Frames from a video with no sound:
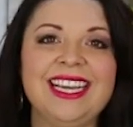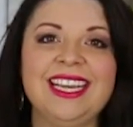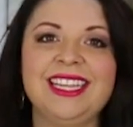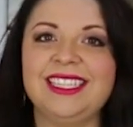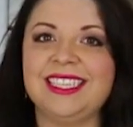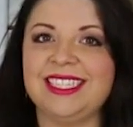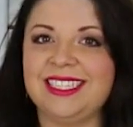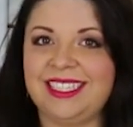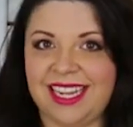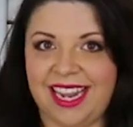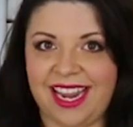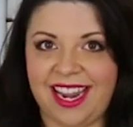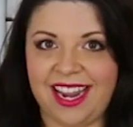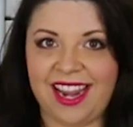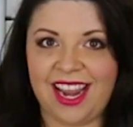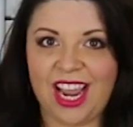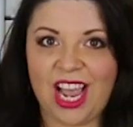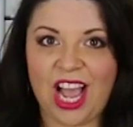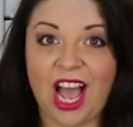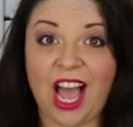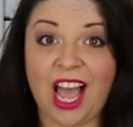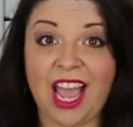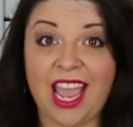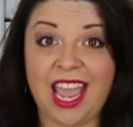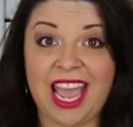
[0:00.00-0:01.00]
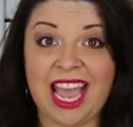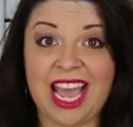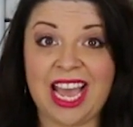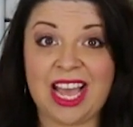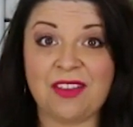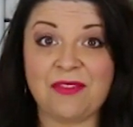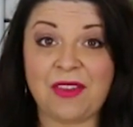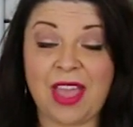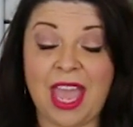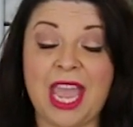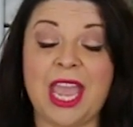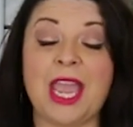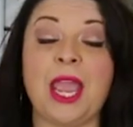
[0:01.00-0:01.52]
Today, I
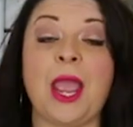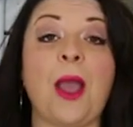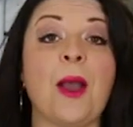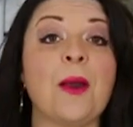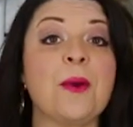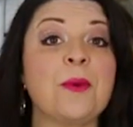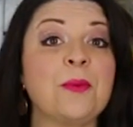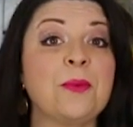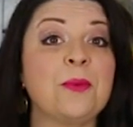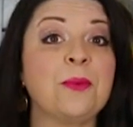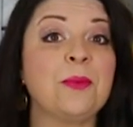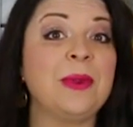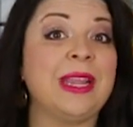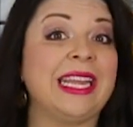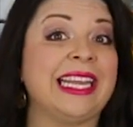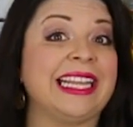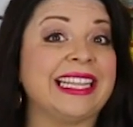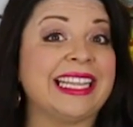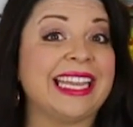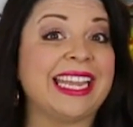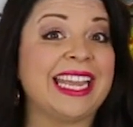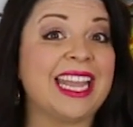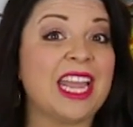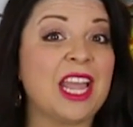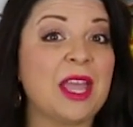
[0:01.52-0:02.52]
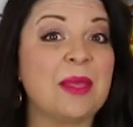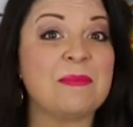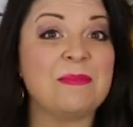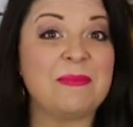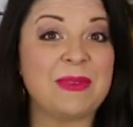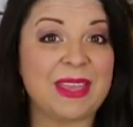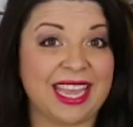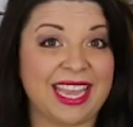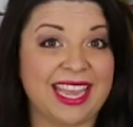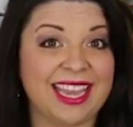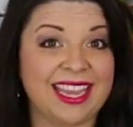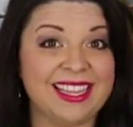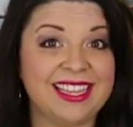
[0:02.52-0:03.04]
have a really
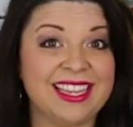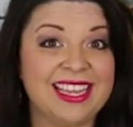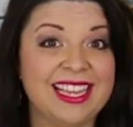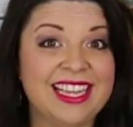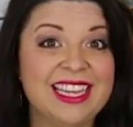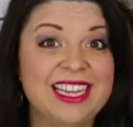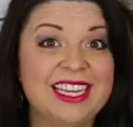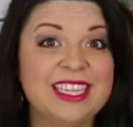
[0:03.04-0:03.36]
big,